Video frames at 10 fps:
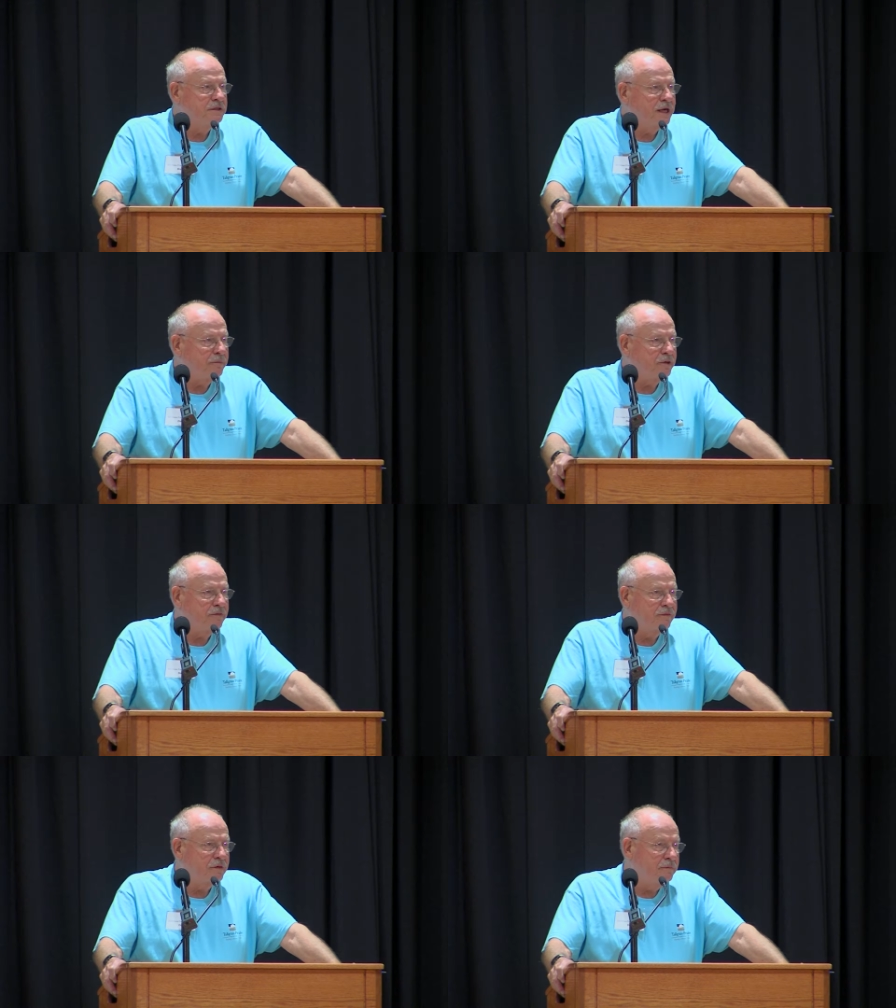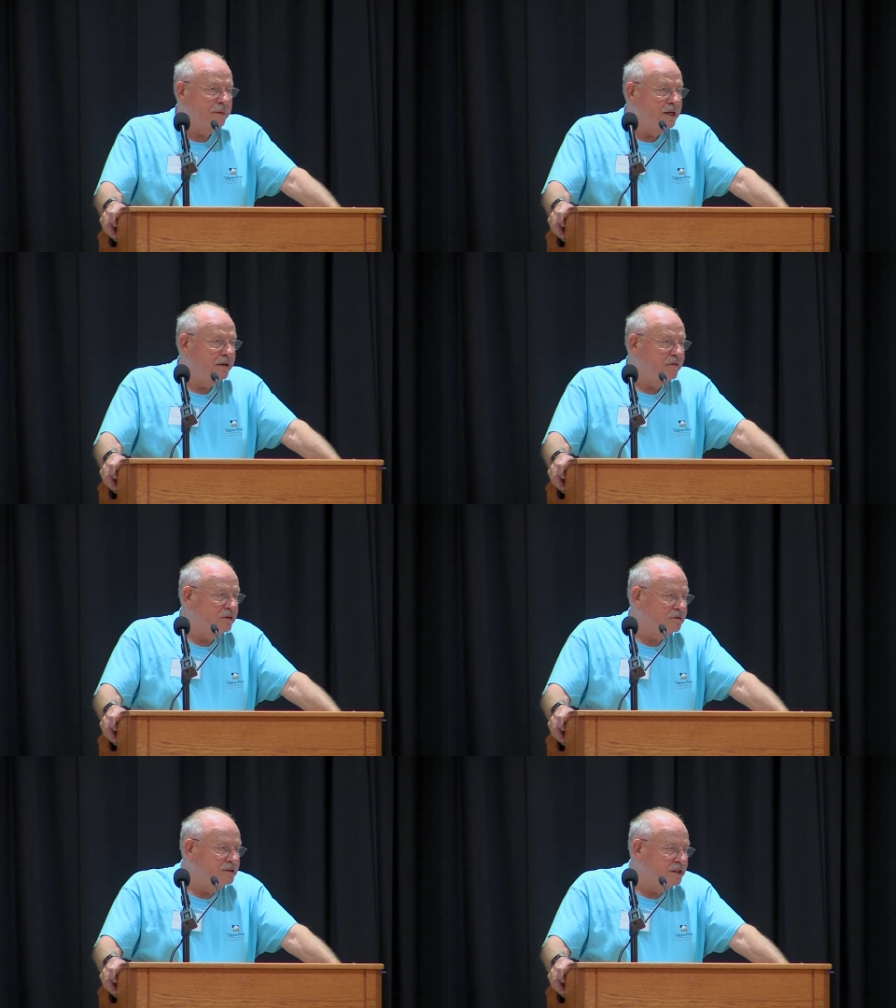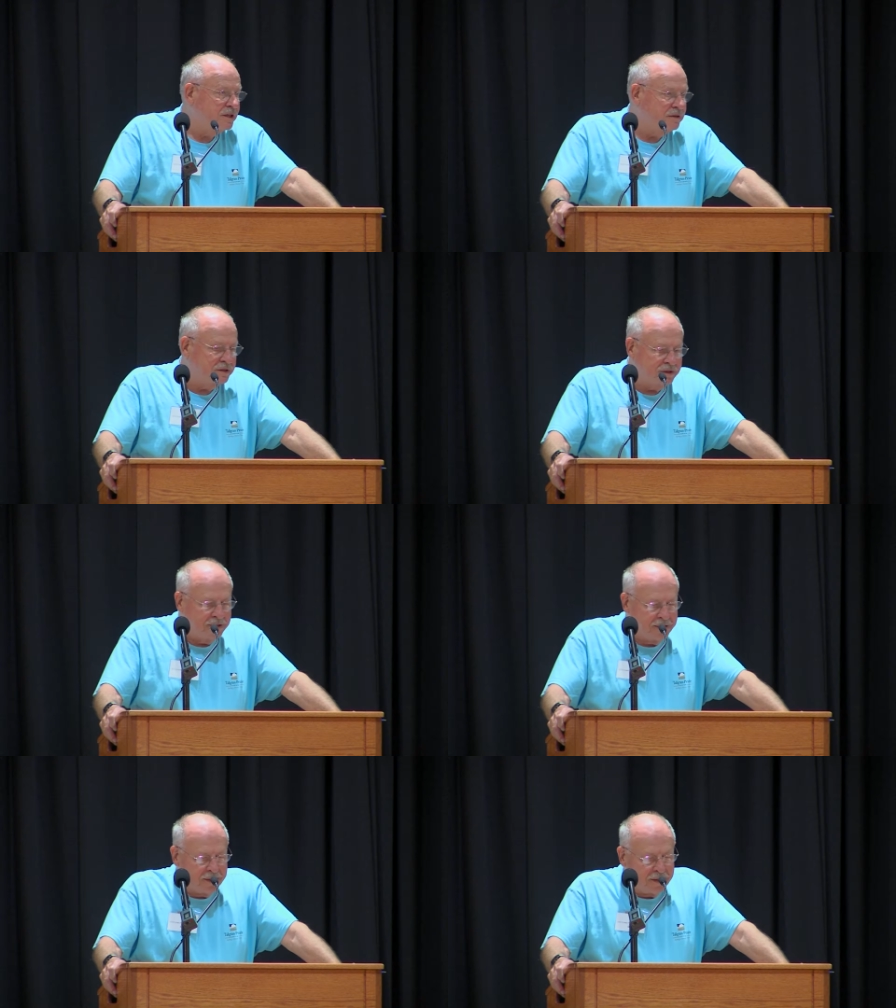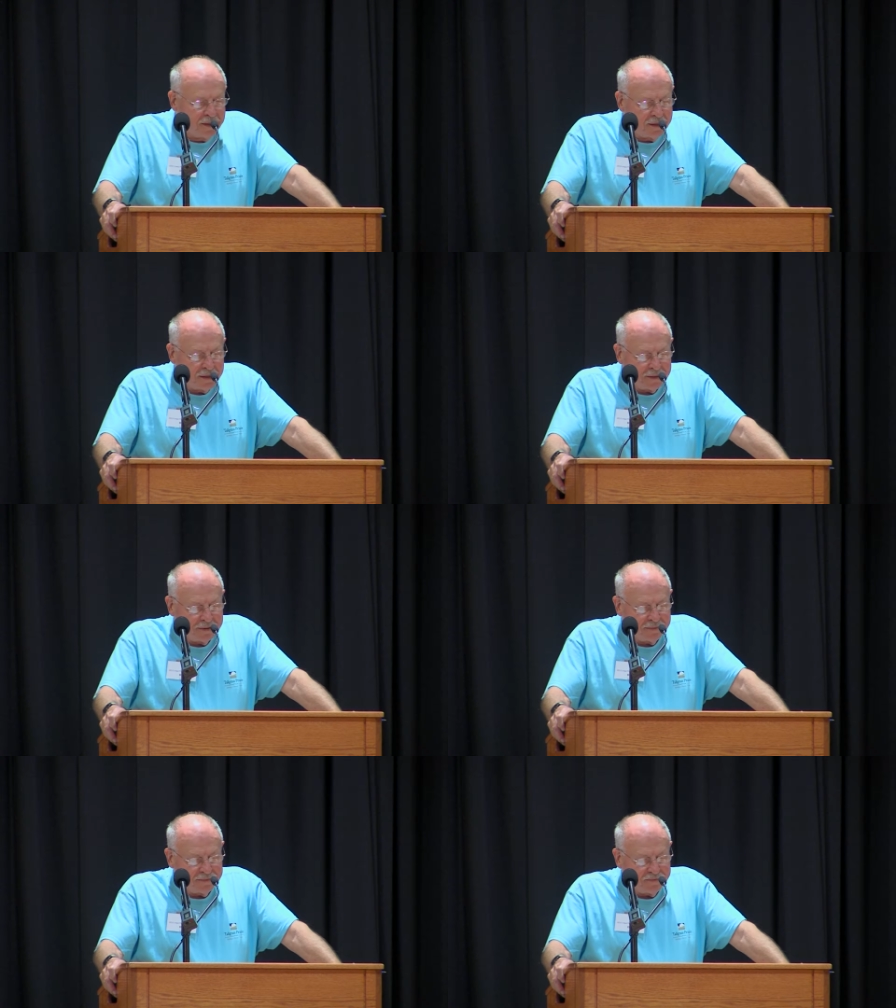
chapter for many of those years. And